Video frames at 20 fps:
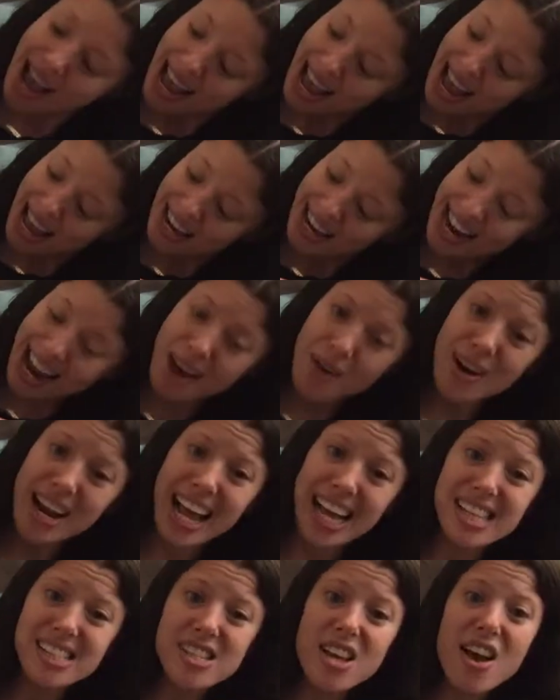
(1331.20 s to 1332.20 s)
And now it
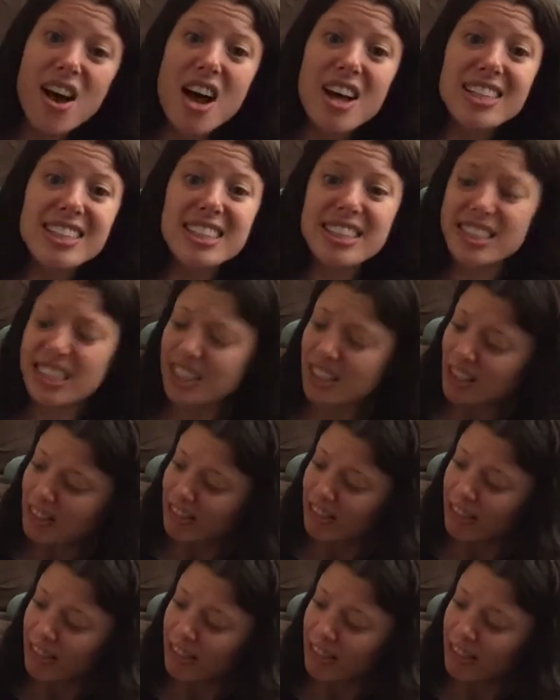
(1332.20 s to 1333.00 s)
has seal